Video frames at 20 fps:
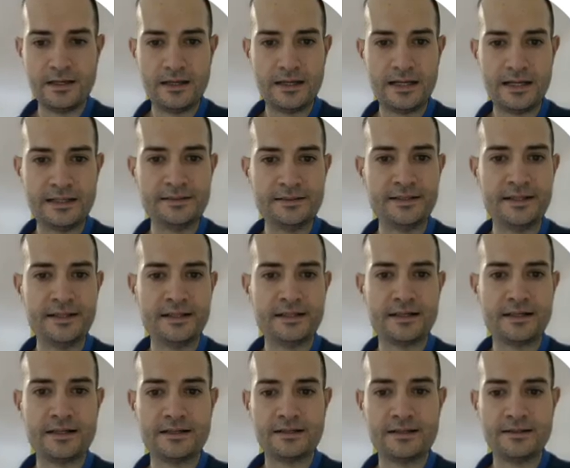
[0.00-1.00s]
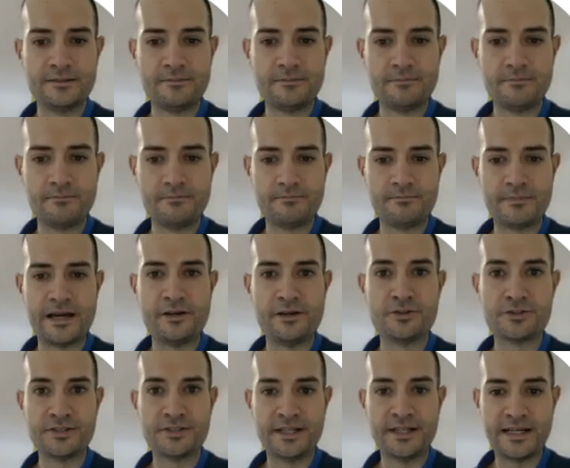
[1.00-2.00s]
and then
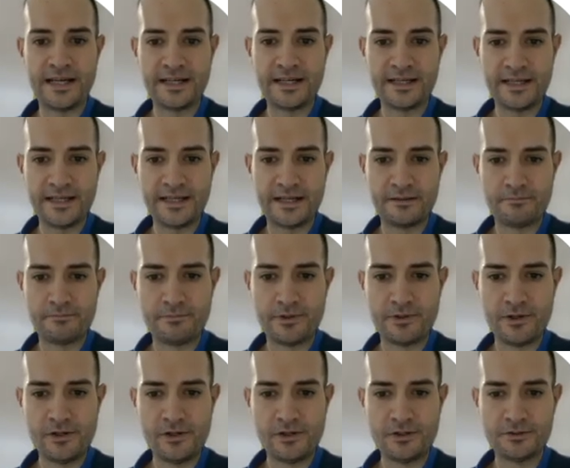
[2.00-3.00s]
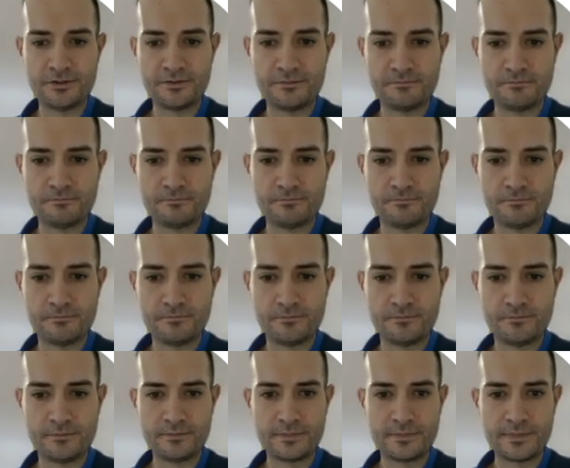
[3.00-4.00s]
minus the 9kN payload
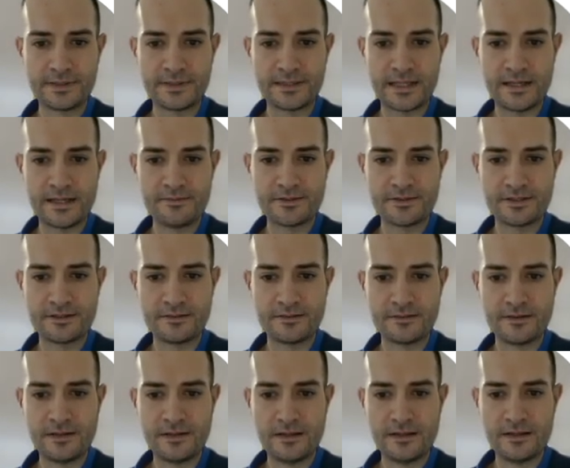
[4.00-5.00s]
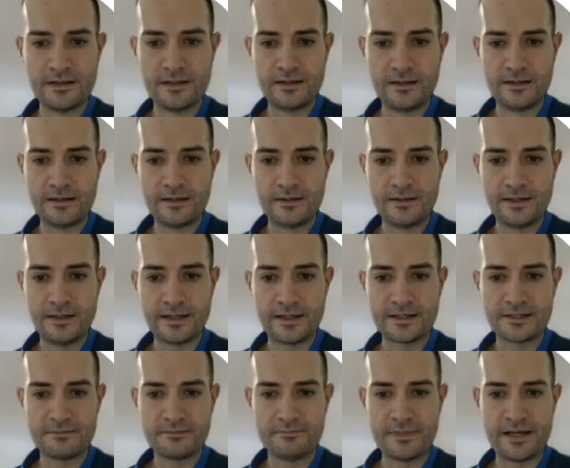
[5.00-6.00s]
times
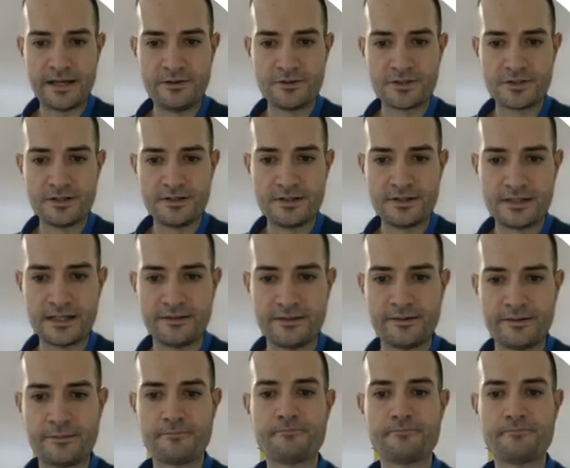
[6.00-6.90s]
x minus 7.